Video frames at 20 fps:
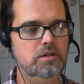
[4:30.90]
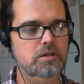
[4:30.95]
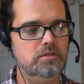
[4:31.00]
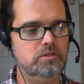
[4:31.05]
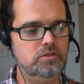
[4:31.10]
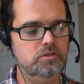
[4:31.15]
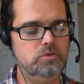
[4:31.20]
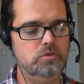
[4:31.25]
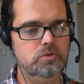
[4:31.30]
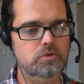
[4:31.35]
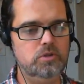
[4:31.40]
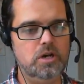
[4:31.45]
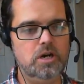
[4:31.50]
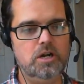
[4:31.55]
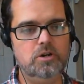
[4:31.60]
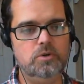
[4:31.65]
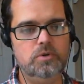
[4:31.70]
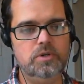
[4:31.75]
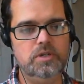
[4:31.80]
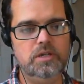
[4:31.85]
to the
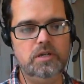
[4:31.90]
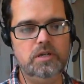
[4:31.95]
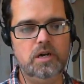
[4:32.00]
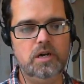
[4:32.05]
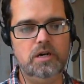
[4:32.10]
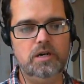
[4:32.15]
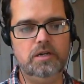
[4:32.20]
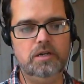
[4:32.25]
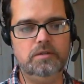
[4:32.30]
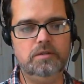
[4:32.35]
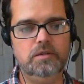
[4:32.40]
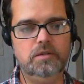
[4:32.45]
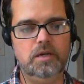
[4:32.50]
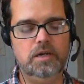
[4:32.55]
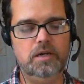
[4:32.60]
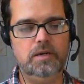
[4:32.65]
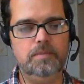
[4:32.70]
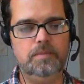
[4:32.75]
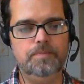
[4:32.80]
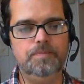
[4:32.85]
honoree
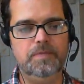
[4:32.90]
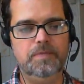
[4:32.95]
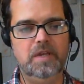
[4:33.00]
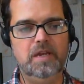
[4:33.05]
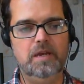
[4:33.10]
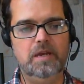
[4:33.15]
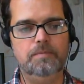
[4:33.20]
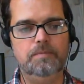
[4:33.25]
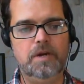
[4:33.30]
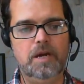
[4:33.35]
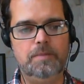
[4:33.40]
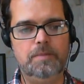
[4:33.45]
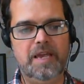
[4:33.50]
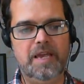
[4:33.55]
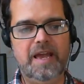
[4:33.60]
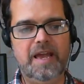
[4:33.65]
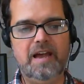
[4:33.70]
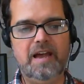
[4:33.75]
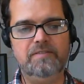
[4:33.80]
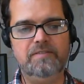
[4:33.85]
on my
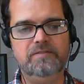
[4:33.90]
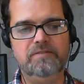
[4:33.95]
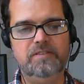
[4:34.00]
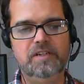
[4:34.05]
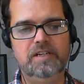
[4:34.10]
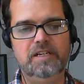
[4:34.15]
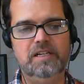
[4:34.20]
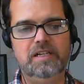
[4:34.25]
behalf,